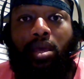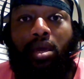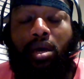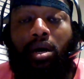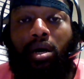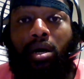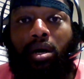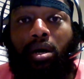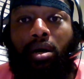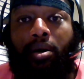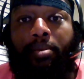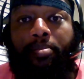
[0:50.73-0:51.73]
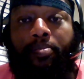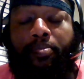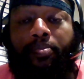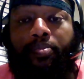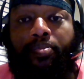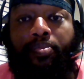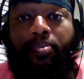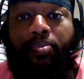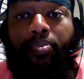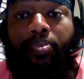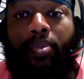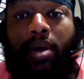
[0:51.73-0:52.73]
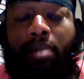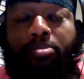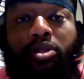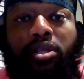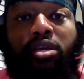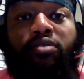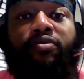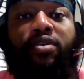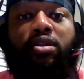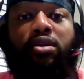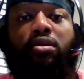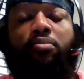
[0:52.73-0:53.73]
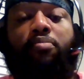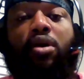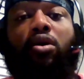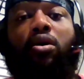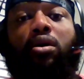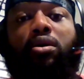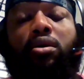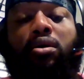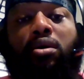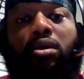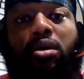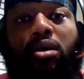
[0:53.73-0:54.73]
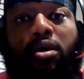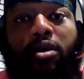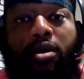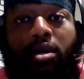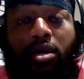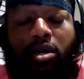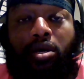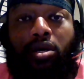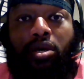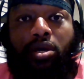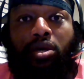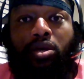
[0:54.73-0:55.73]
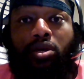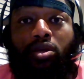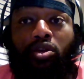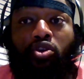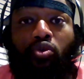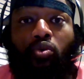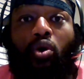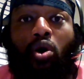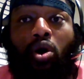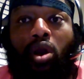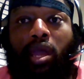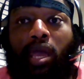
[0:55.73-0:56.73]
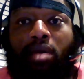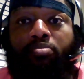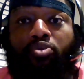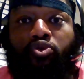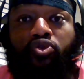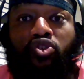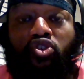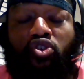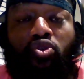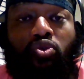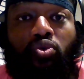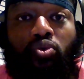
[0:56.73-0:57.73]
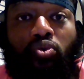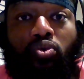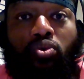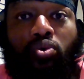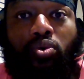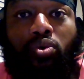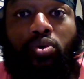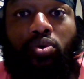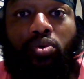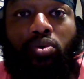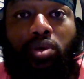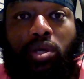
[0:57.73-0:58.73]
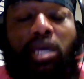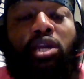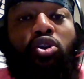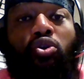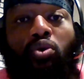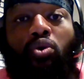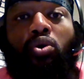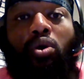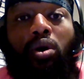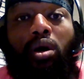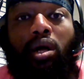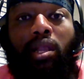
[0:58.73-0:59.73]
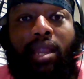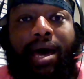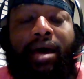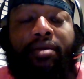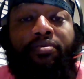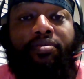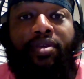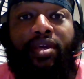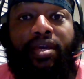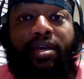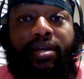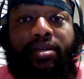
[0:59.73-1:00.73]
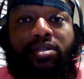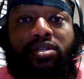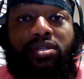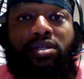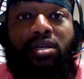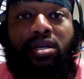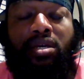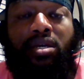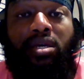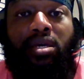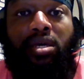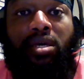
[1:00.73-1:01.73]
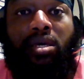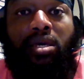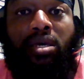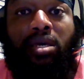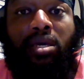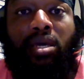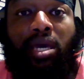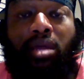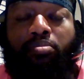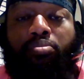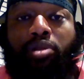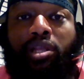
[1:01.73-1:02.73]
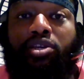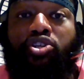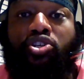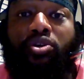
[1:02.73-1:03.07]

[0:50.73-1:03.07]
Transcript: I believe that in America, you are able to ignore a lot of things and place your